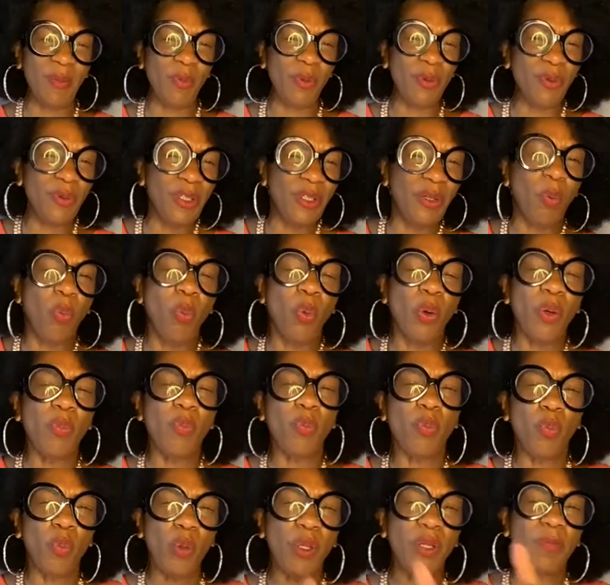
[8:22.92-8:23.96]
what, you know,
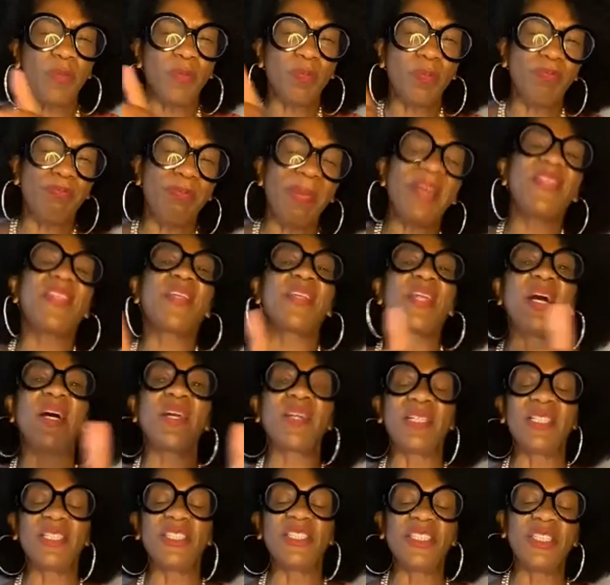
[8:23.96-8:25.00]
what
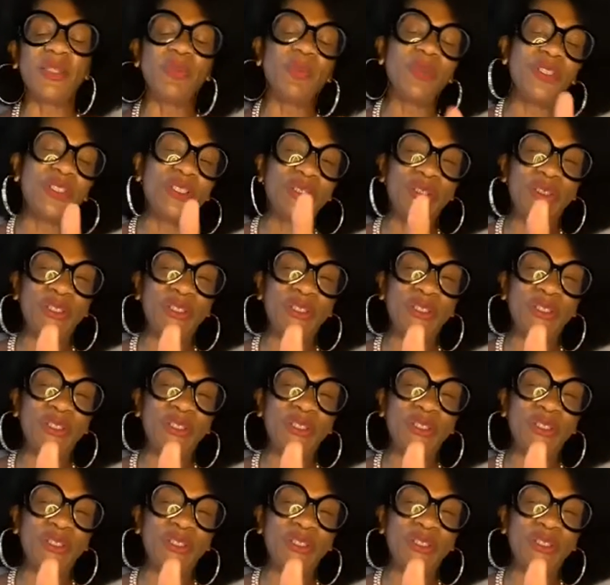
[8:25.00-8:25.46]
methodology would you